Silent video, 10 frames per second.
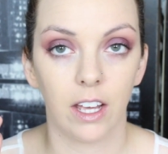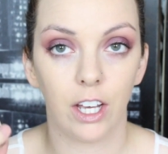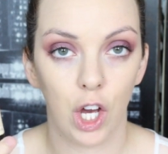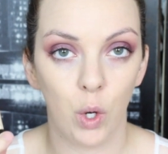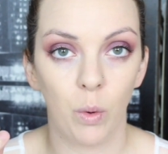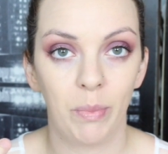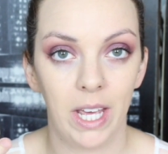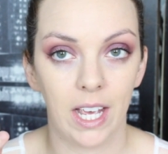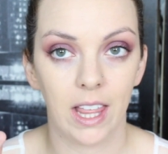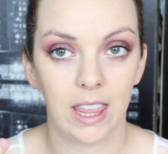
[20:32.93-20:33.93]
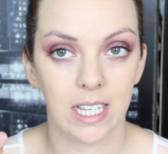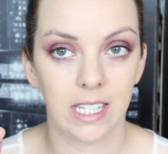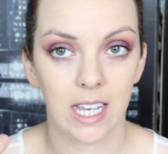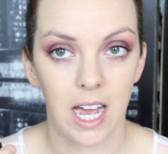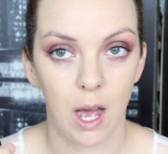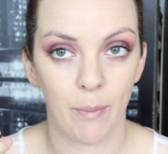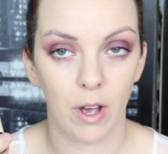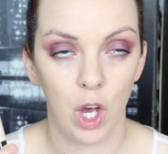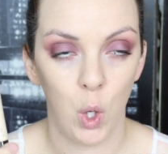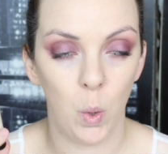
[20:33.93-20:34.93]
Go pick this up.
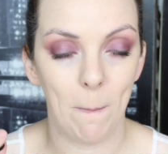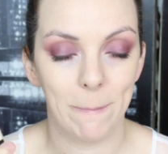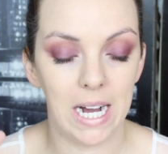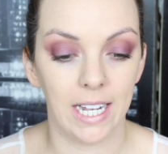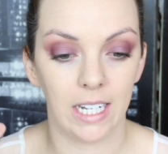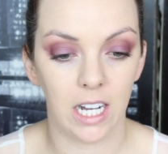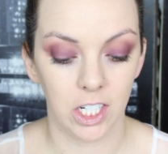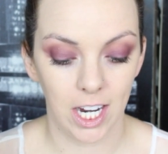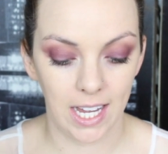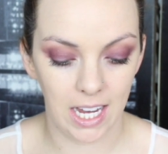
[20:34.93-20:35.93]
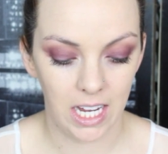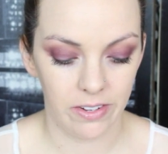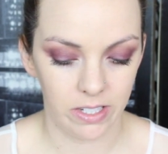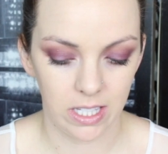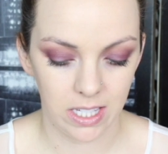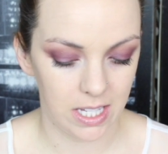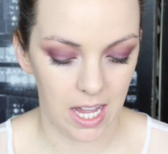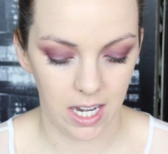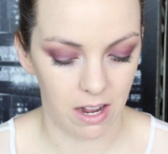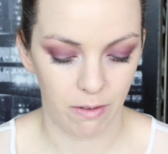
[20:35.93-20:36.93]
Oh my gosh, I can't even
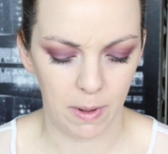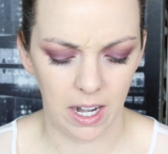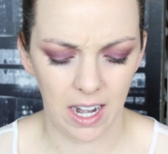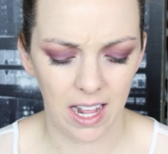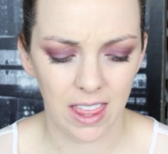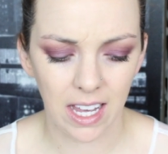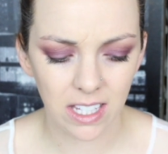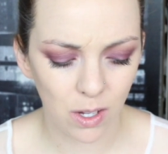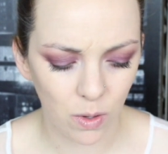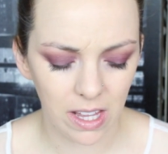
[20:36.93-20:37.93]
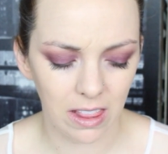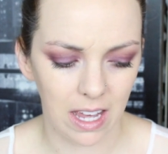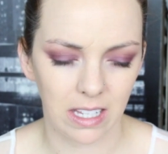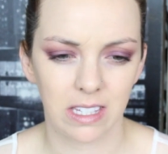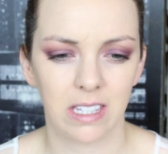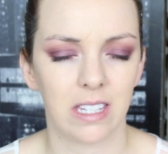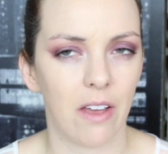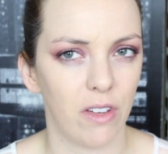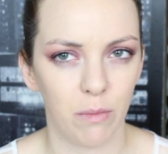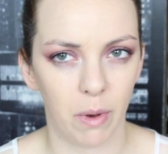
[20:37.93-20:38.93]
say enough about it. And I think it's only like
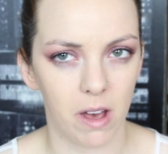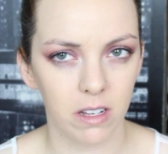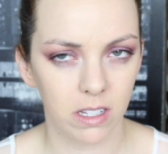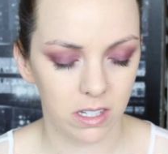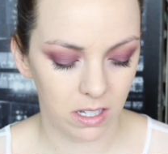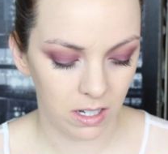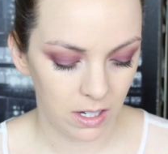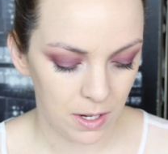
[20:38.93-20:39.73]
$7.